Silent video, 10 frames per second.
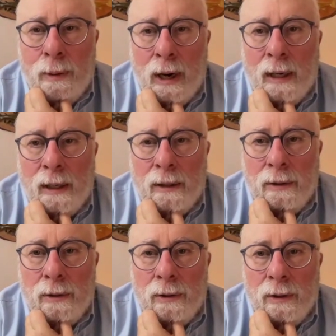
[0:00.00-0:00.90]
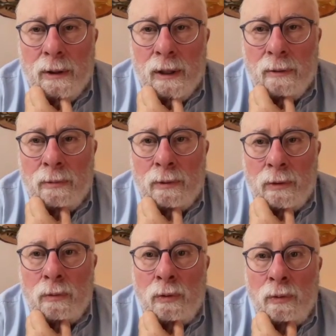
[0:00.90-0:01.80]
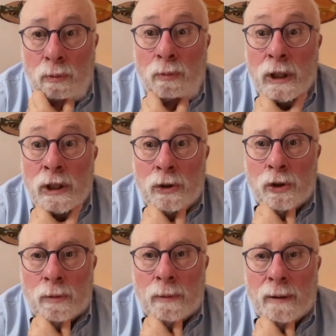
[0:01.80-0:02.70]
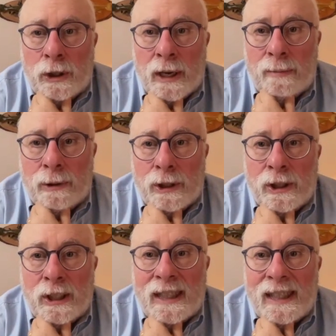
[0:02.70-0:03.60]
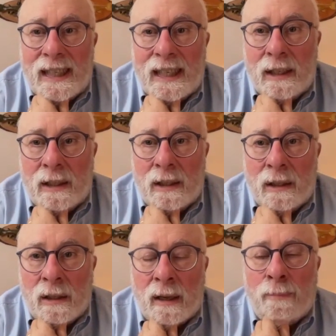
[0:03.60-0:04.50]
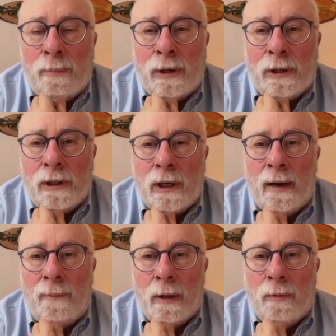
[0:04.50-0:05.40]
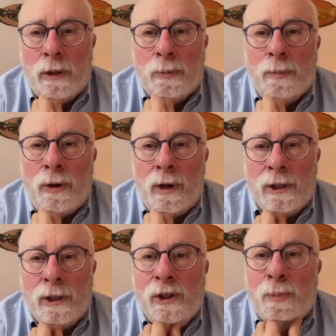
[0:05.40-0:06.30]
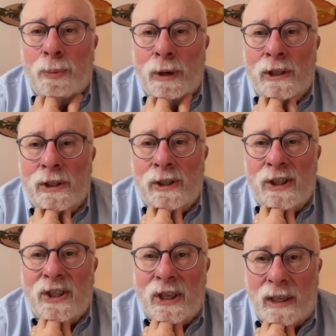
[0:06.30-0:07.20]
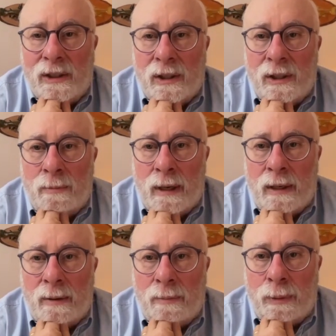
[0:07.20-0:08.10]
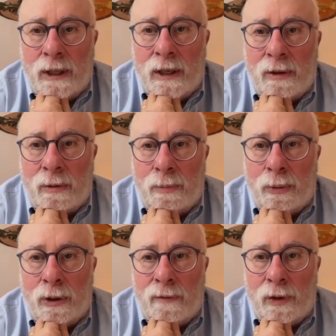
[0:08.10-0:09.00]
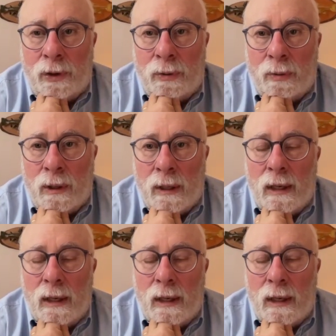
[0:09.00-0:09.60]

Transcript: but the reason Germany was able to succeed at that period of time was because it suppressed dissent. It made a particular point of view,